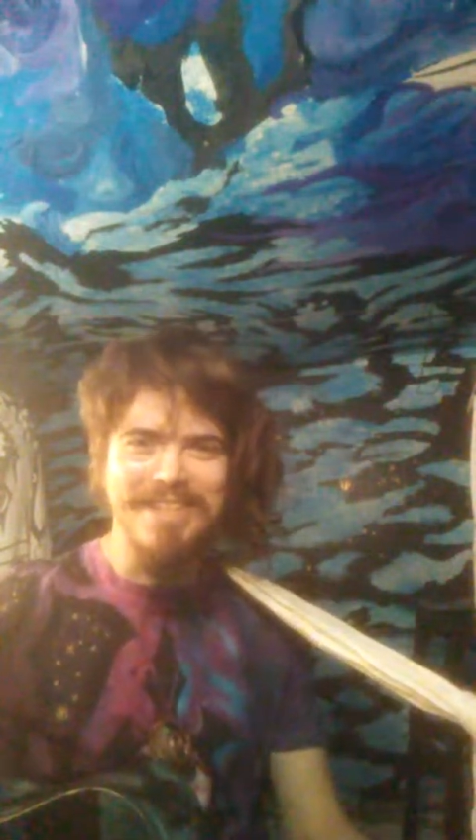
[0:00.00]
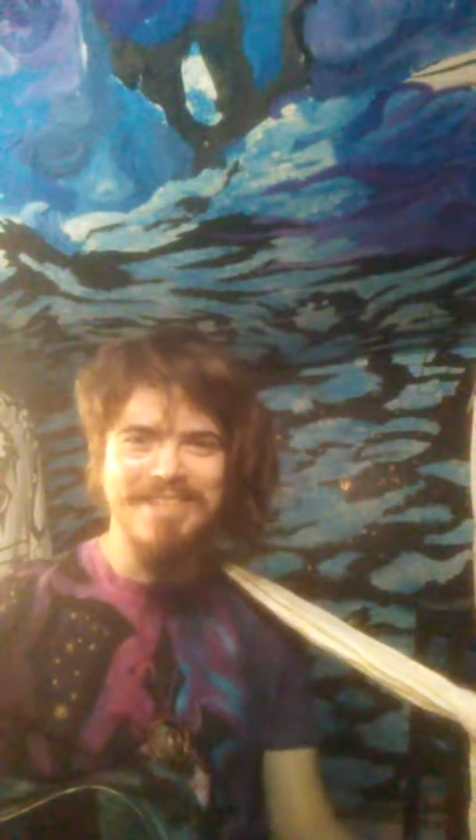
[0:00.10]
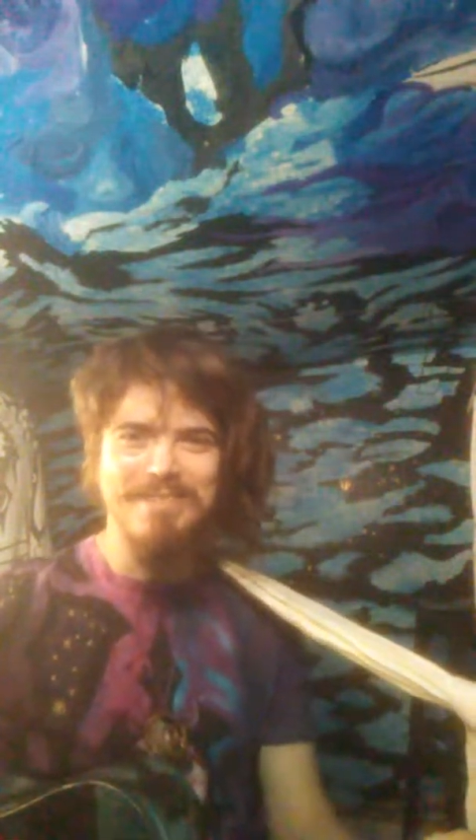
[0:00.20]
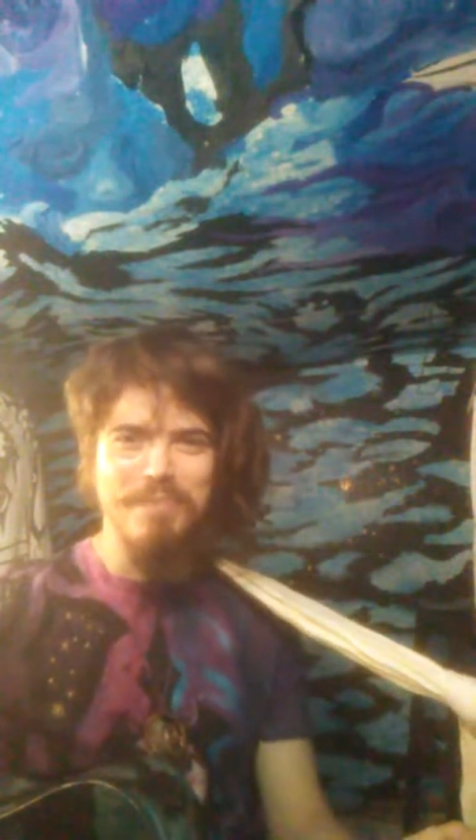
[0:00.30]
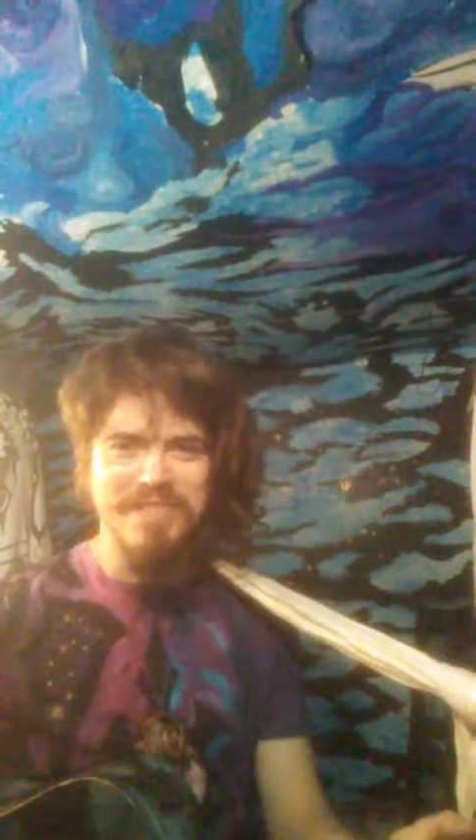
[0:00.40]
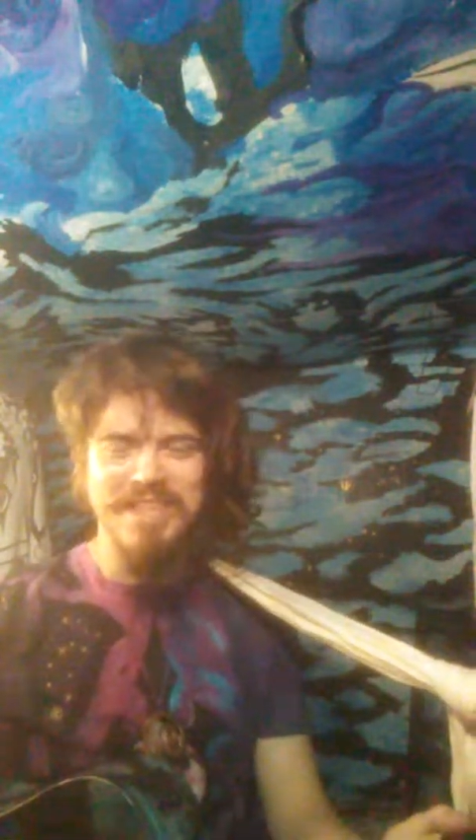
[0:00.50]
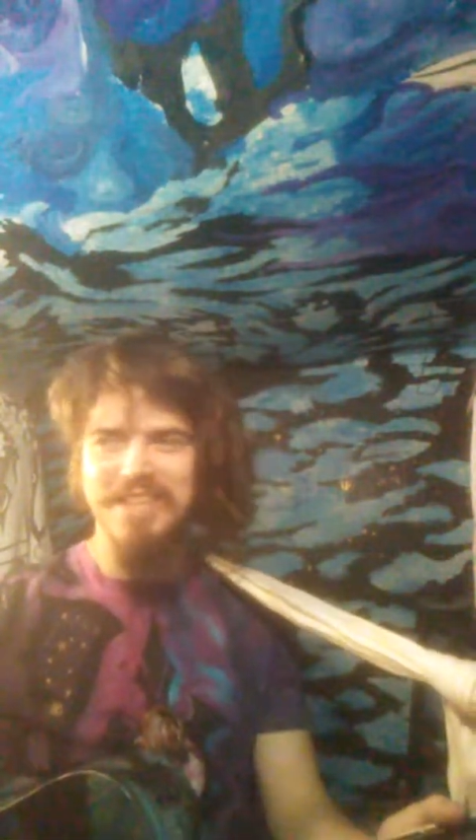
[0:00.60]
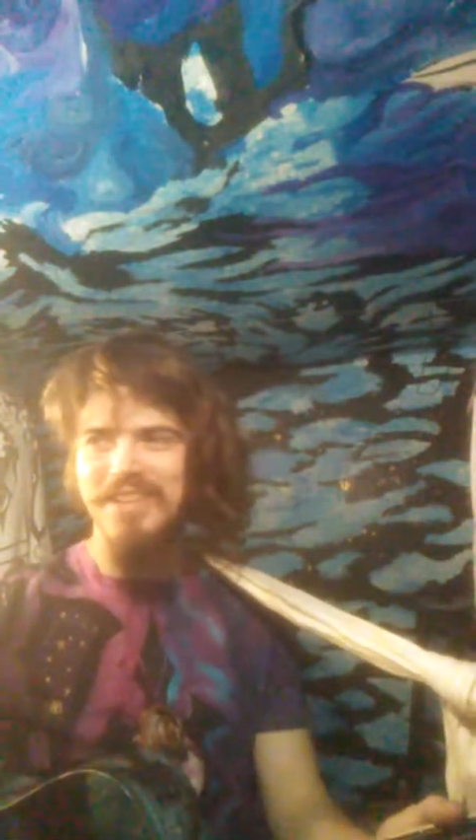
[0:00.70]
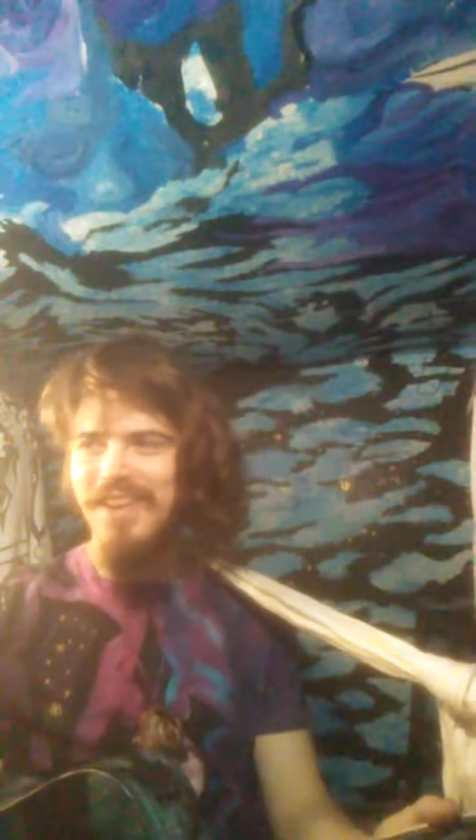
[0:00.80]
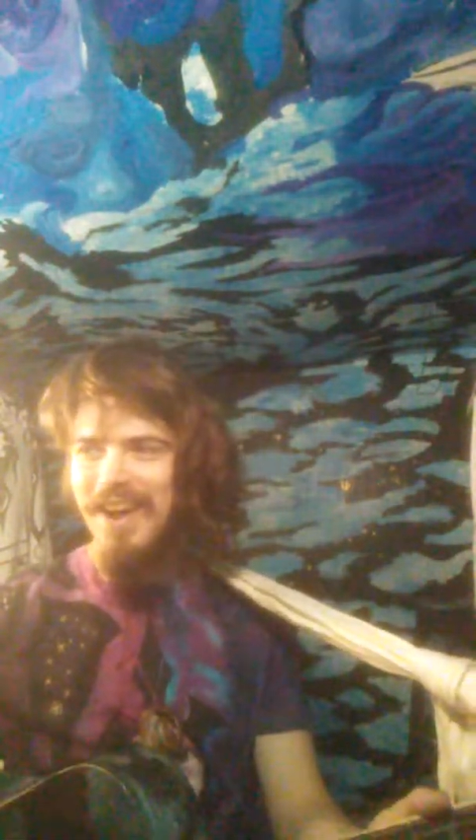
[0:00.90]
this
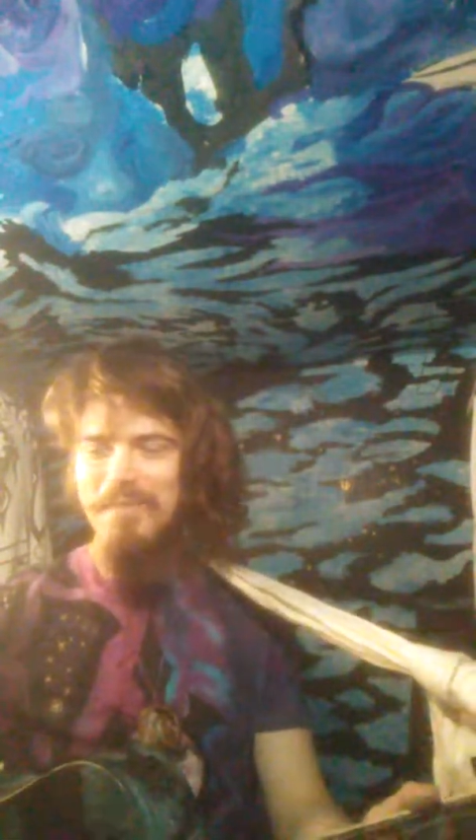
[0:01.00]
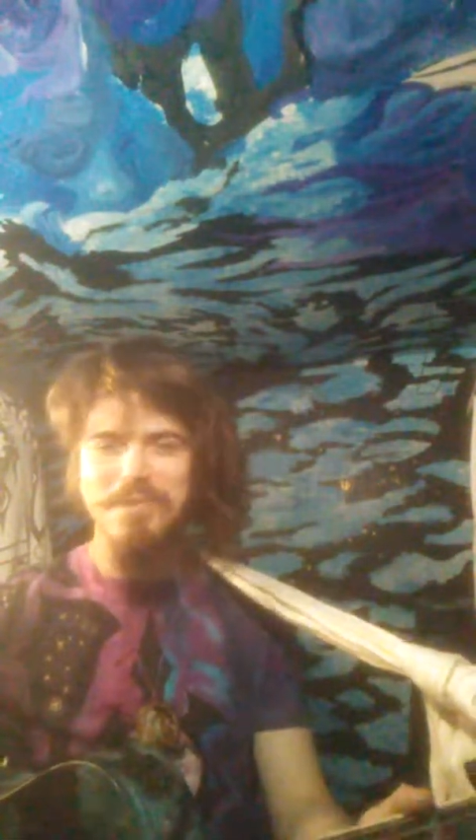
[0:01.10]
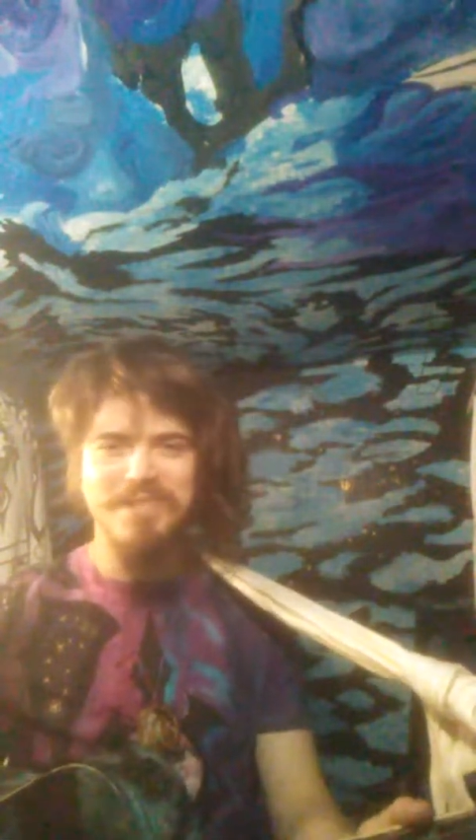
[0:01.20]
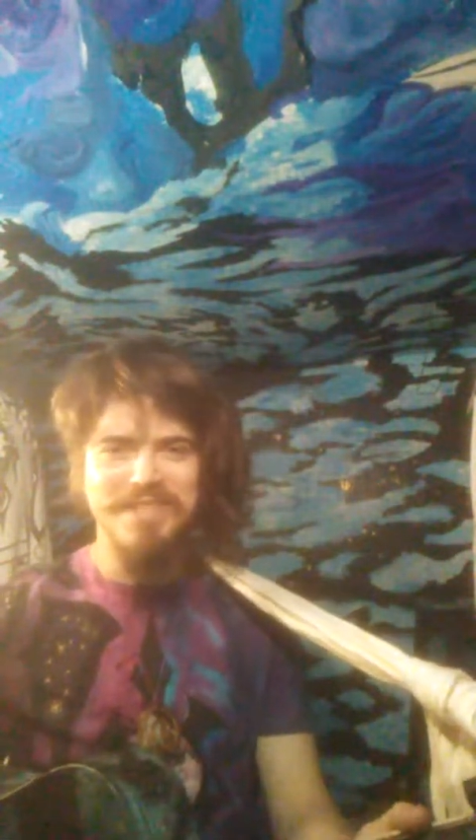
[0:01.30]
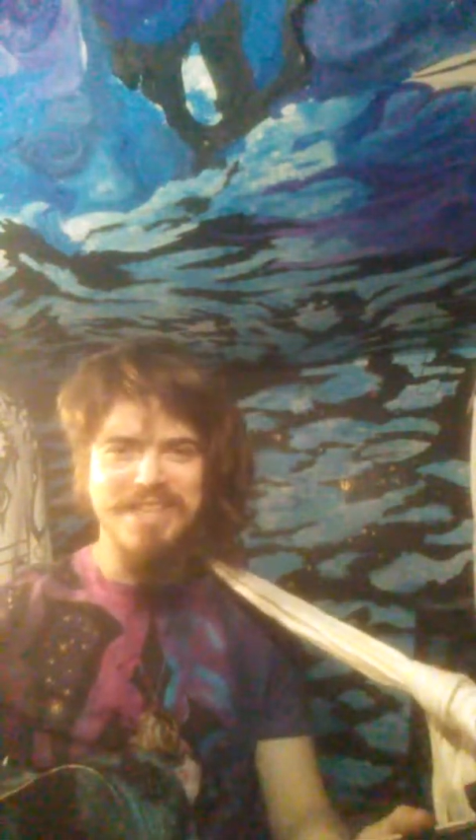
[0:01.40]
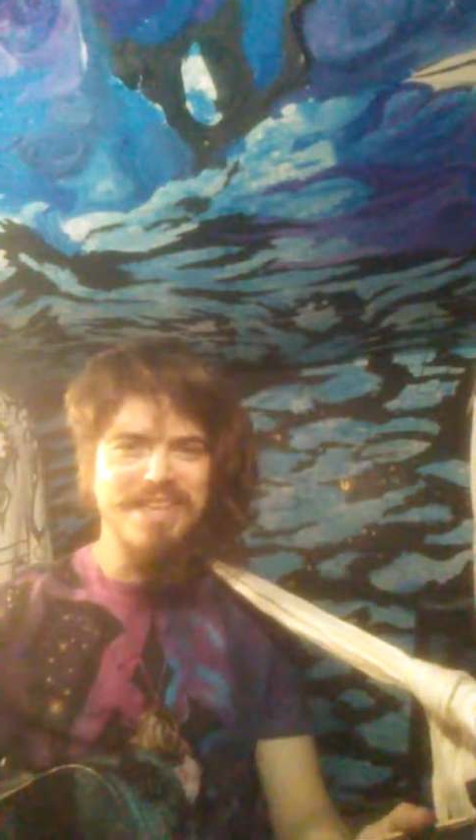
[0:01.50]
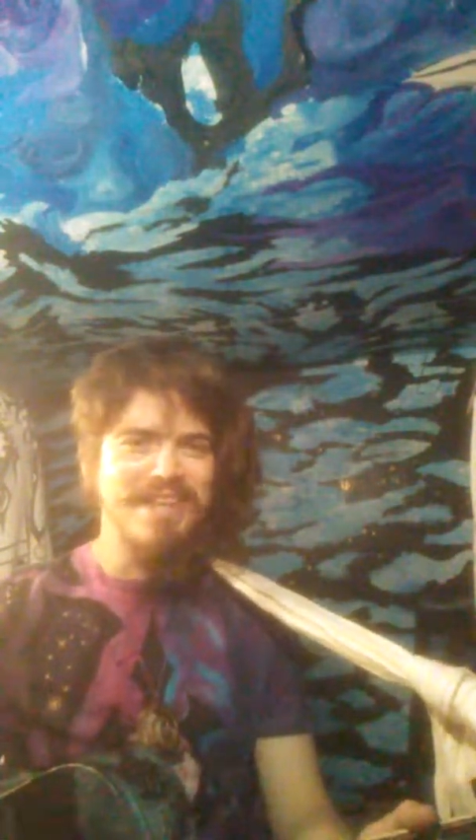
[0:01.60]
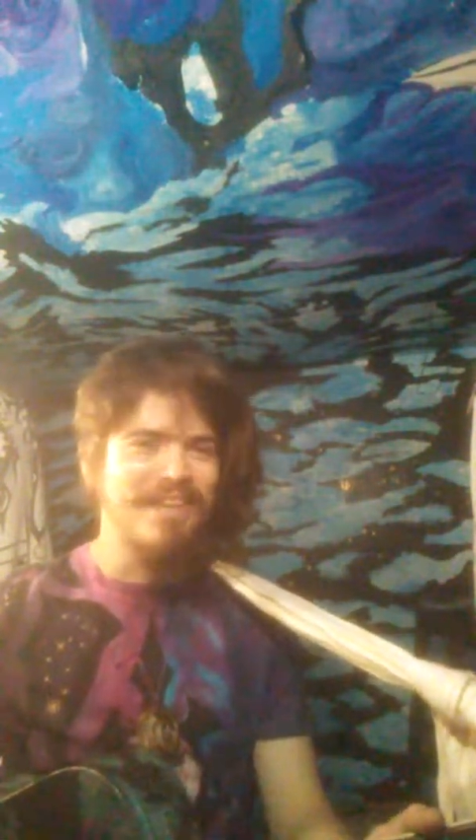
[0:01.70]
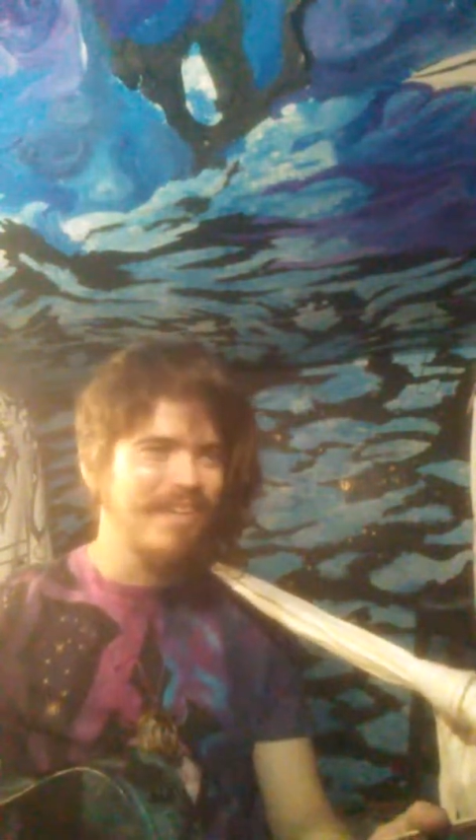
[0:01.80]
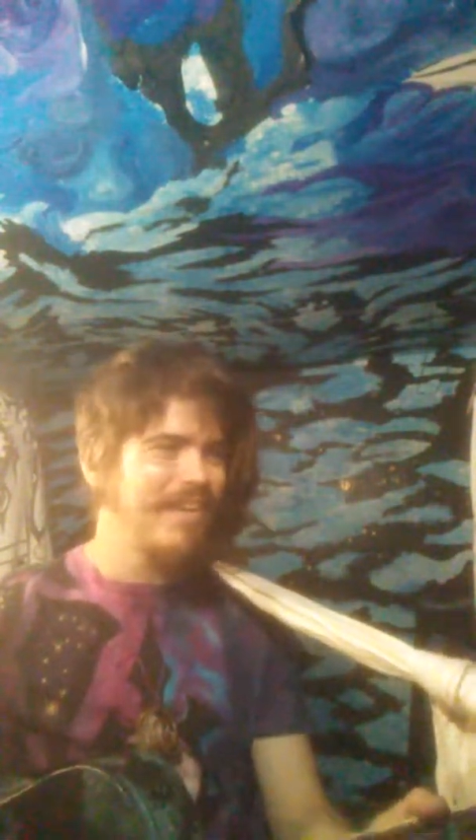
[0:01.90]
particular hyper
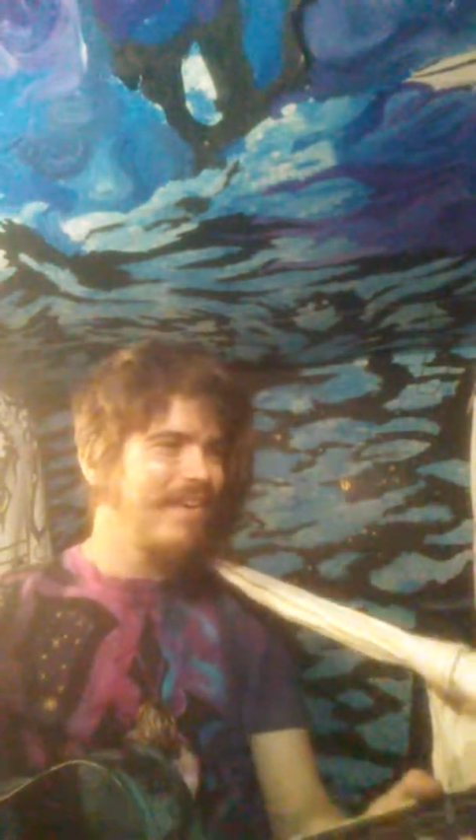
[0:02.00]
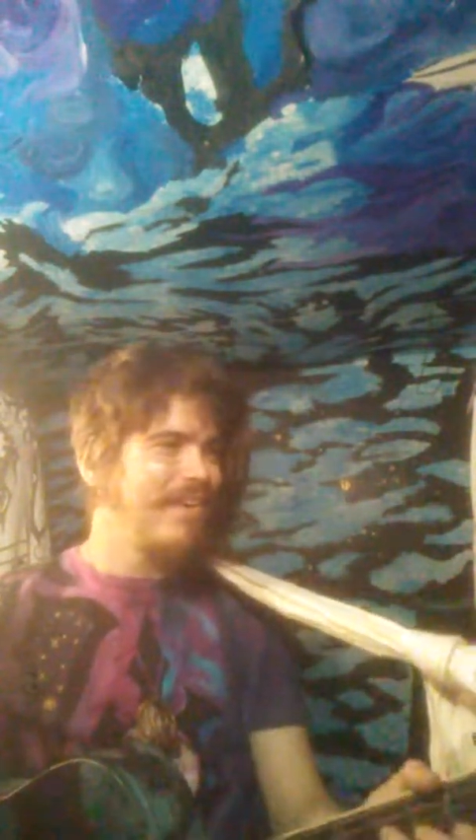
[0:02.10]
steed,